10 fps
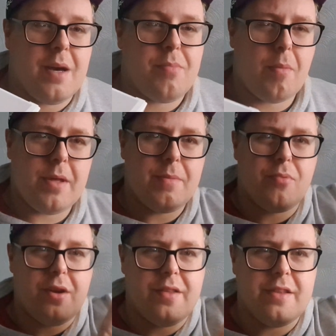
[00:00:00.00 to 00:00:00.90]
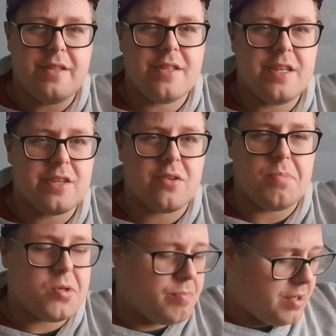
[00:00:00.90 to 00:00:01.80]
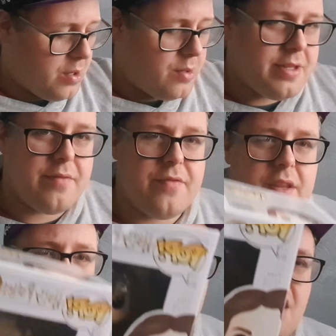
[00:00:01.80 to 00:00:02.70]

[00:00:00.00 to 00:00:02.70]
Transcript: I'll probably put in this description below or something.